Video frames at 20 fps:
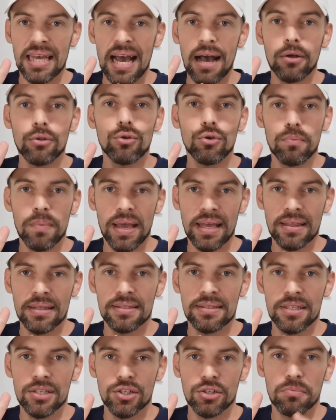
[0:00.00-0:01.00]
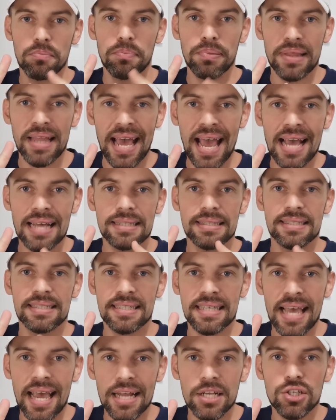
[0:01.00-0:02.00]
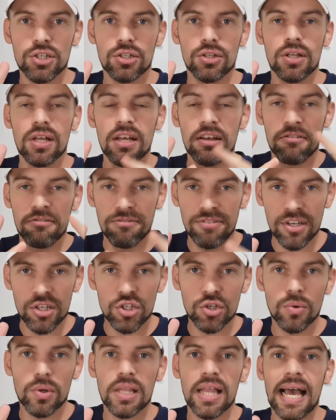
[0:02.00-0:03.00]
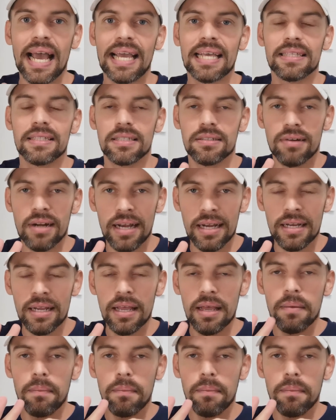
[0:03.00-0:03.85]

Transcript: How do you make decision? Plan, schedule, visualize, right?